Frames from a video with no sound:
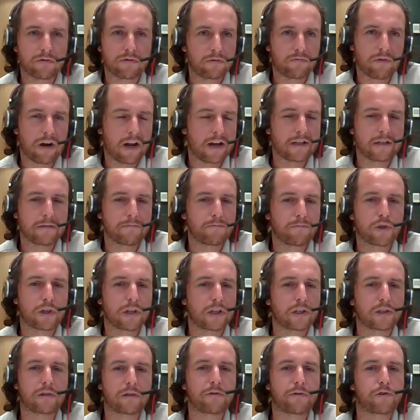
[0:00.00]
random
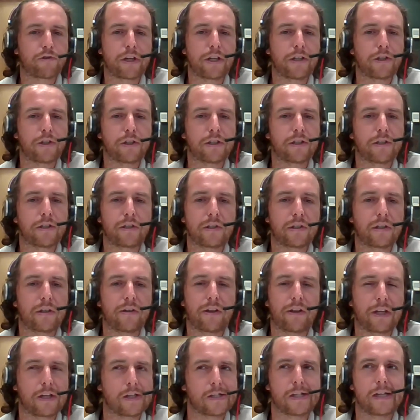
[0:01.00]
drugs off strangers and
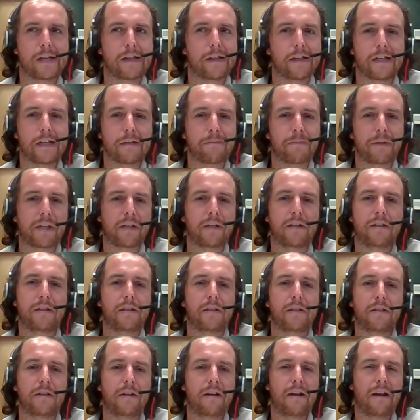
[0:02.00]
things like this,
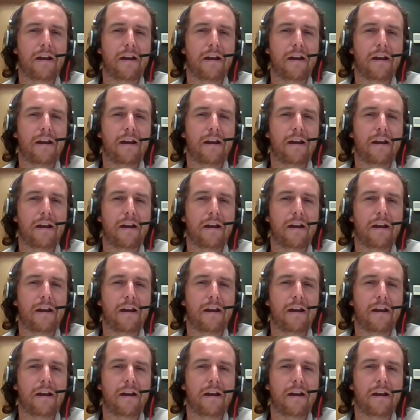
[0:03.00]
because